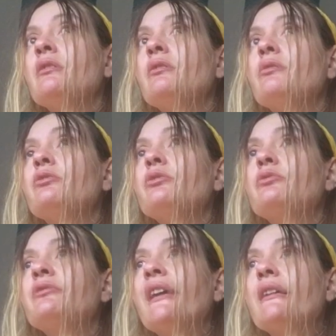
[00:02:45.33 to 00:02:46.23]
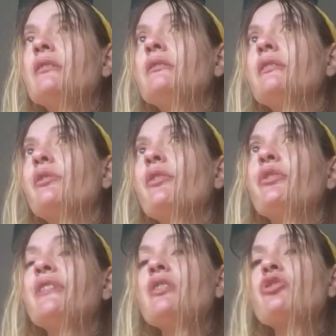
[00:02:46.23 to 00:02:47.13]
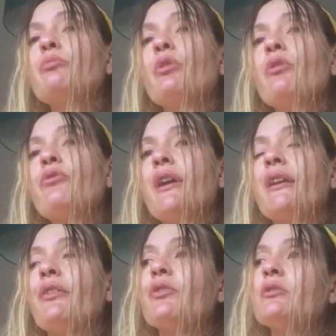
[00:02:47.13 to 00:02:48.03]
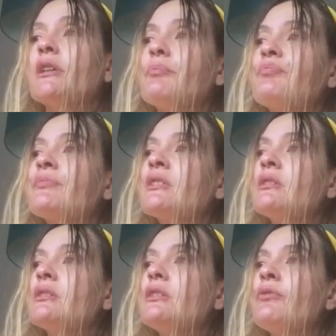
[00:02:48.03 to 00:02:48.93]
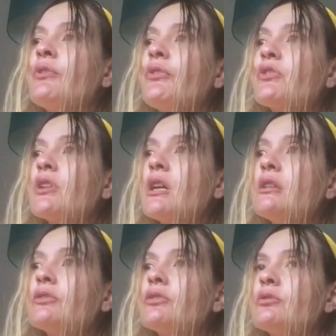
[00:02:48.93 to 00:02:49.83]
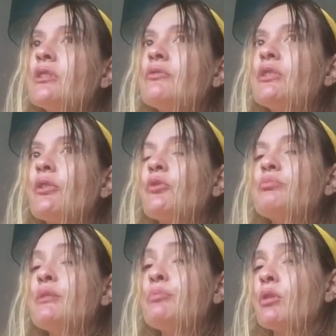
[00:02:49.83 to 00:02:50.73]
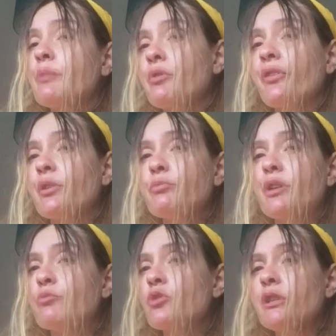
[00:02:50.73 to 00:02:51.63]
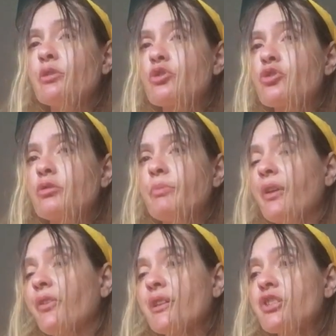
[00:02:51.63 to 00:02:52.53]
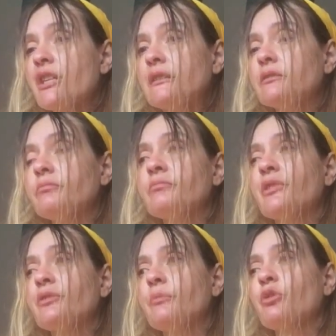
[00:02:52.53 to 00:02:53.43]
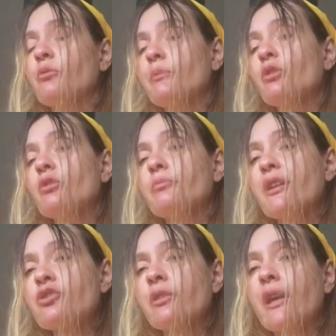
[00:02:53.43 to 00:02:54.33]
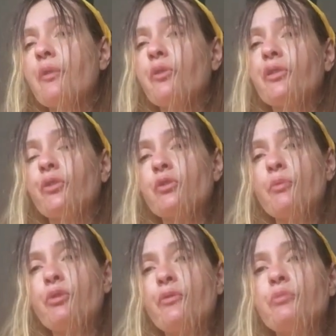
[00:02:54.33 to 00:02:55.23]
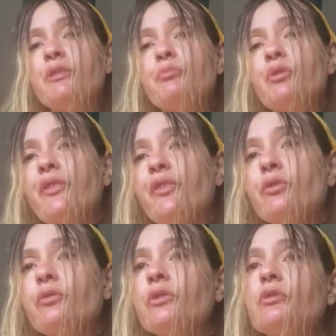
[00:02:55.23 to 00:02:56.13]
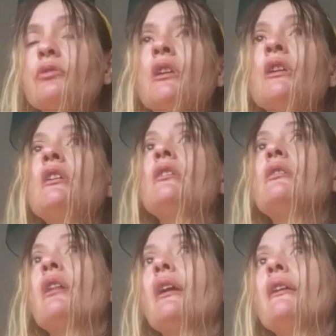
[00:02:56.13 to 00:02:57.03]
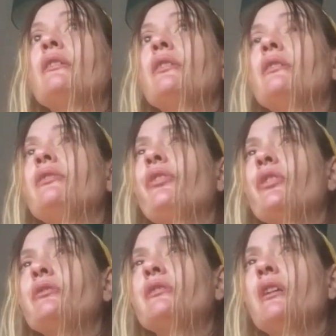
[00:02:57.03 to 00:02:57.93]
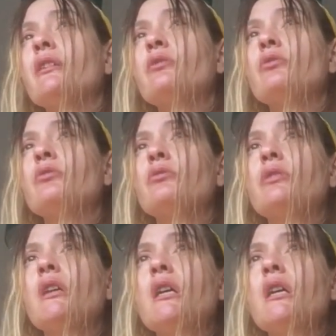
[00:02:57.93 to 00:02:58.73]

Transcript: there is a danger both ways. If you start doing videos with people, like, for example, I'm really not sure about Sasha, and I'm not going to mention names, but there's a couple of other people he's interviewed, like this other guy called,